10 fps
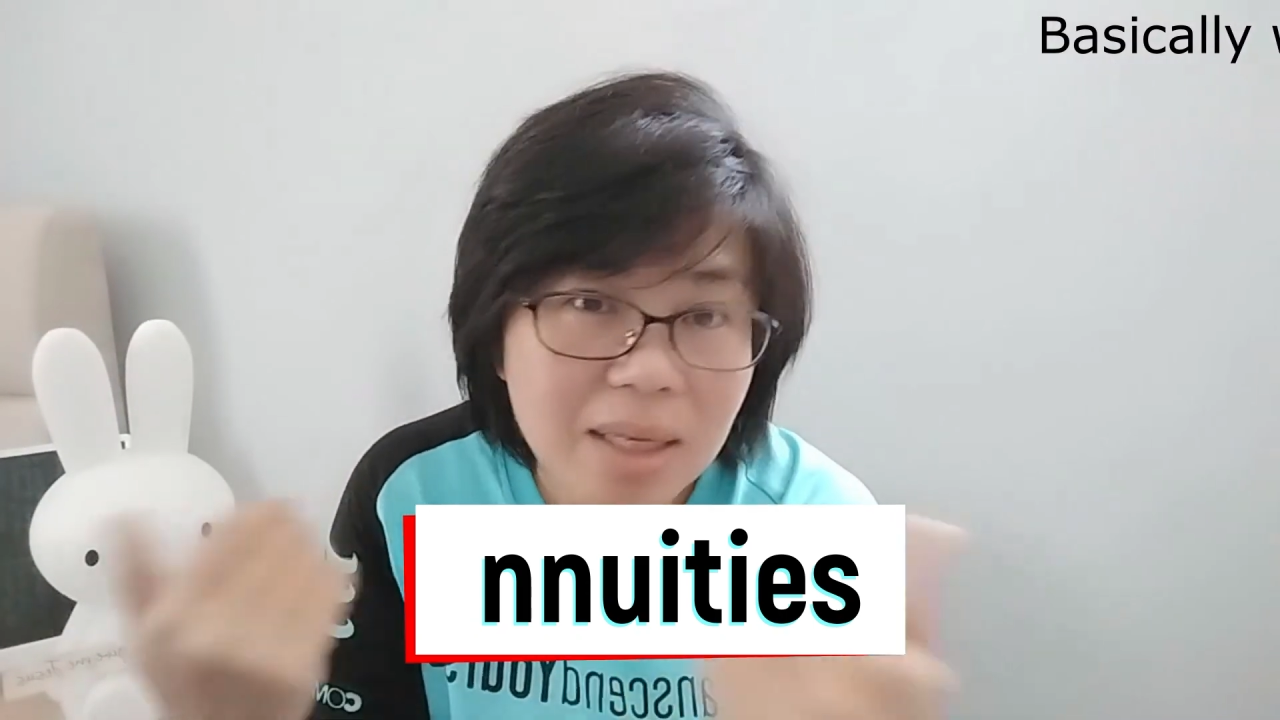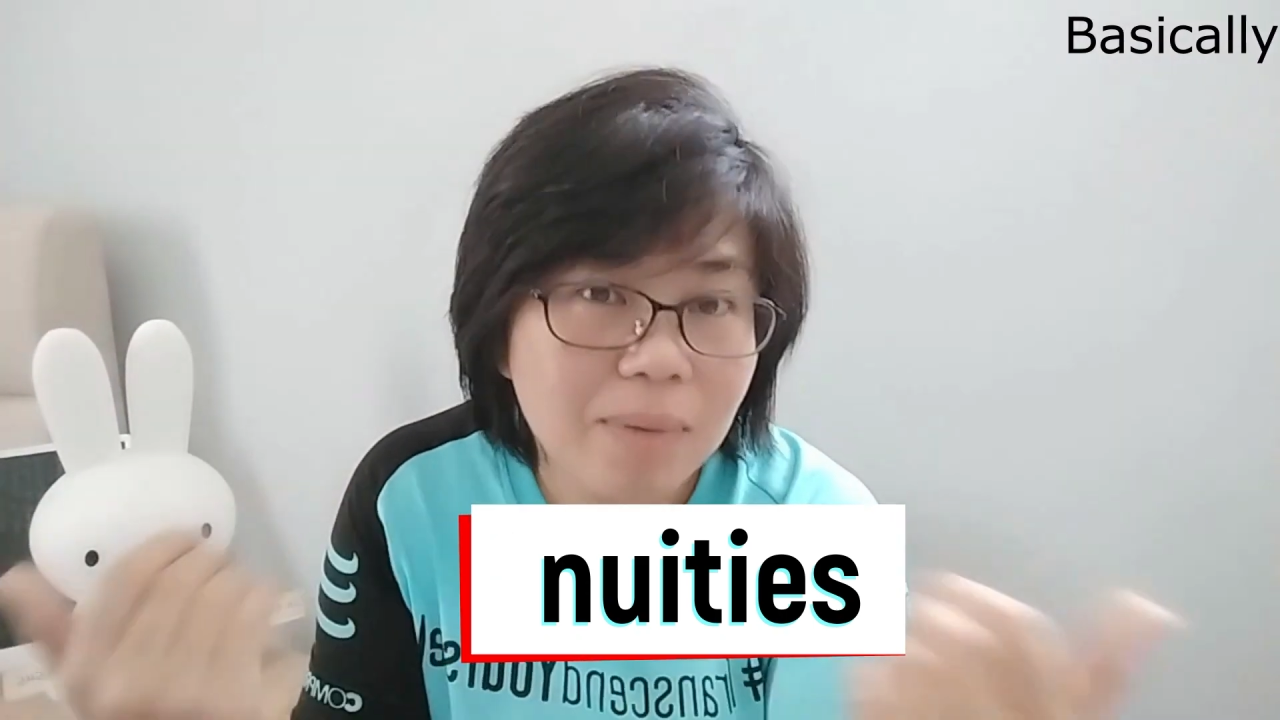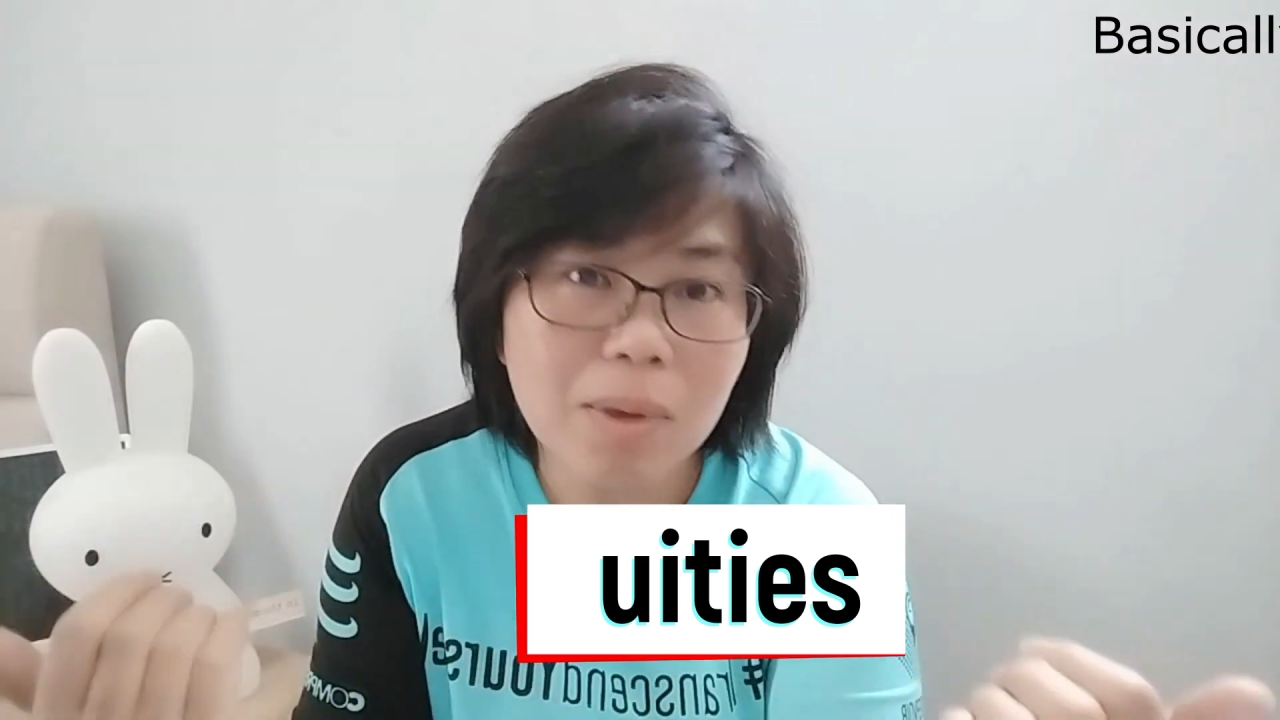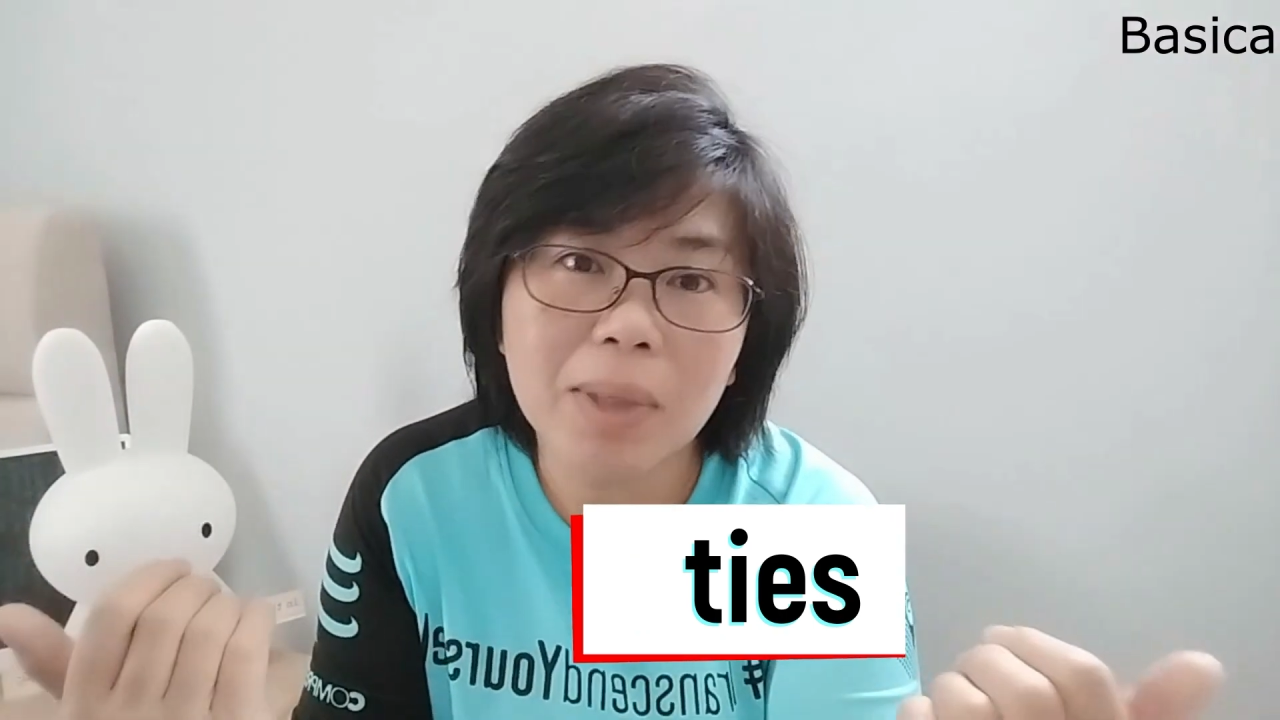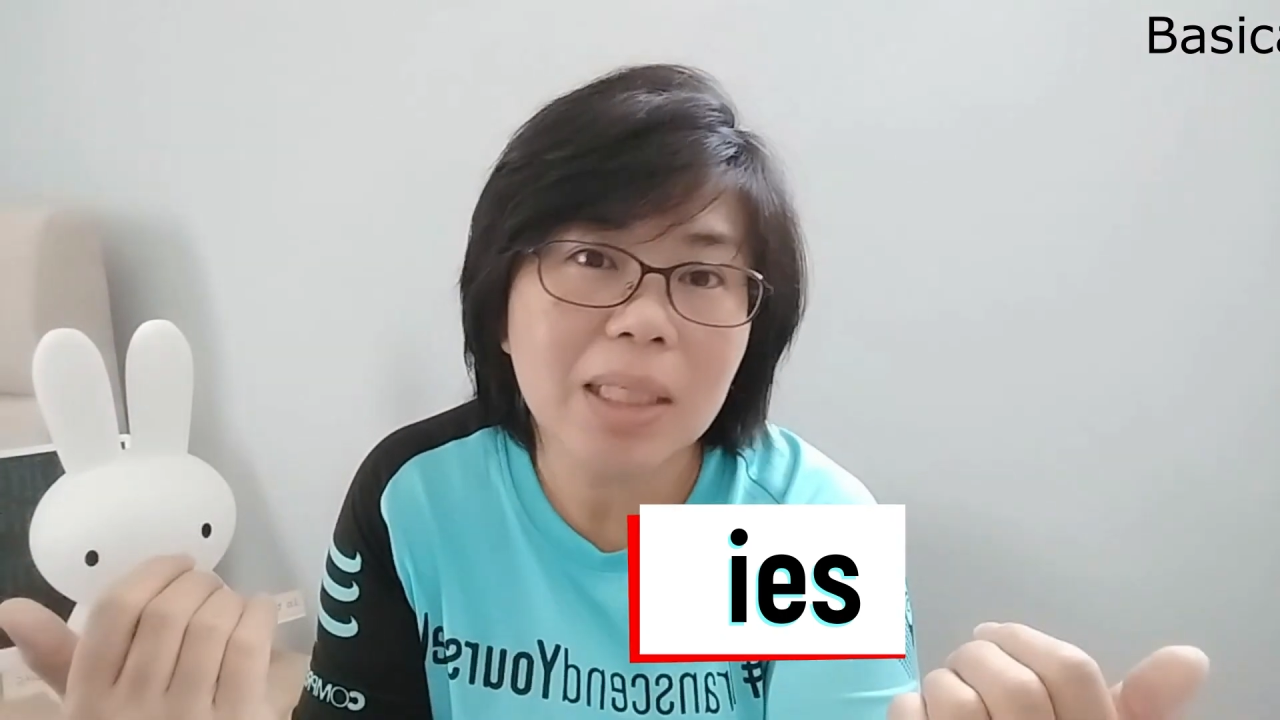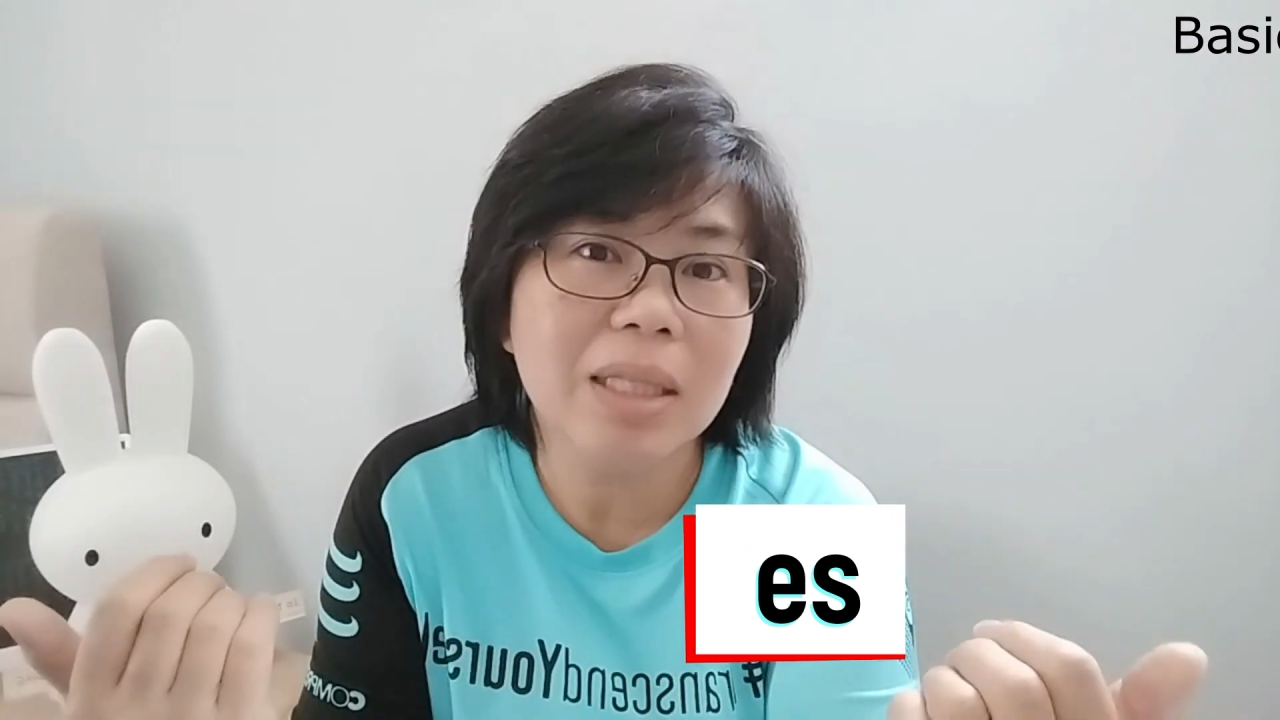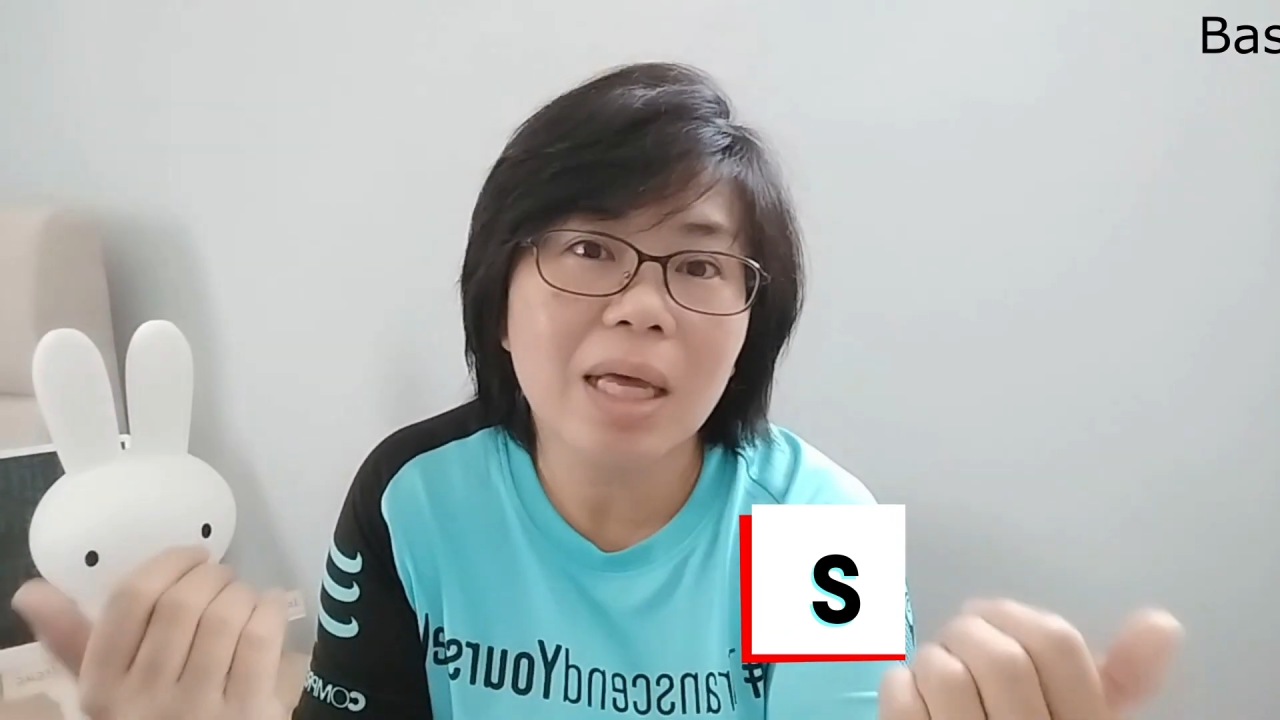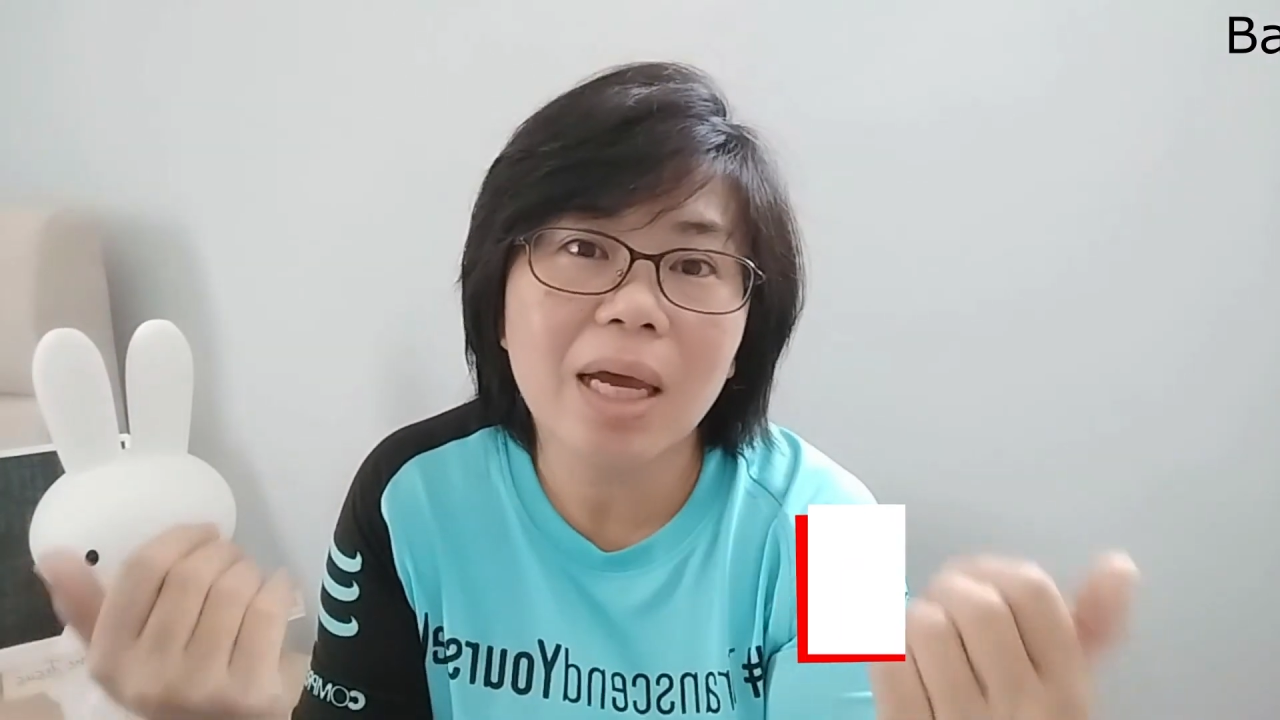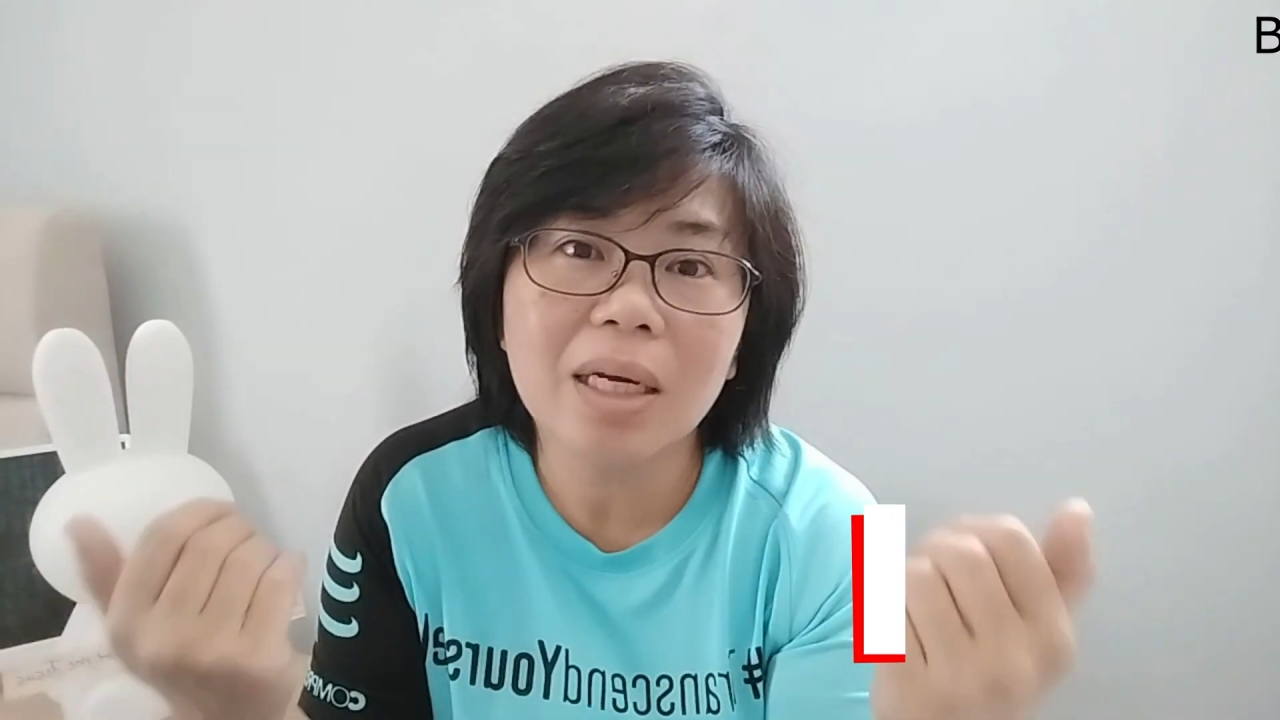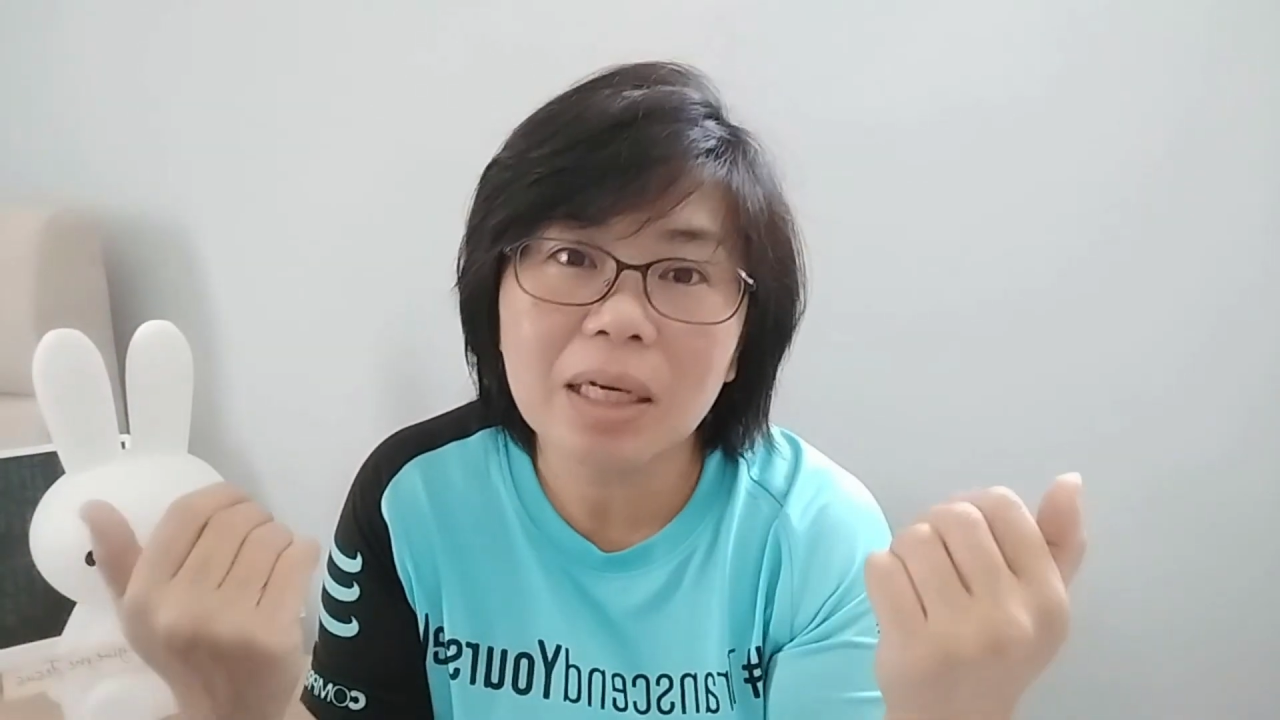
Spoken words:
keep the money there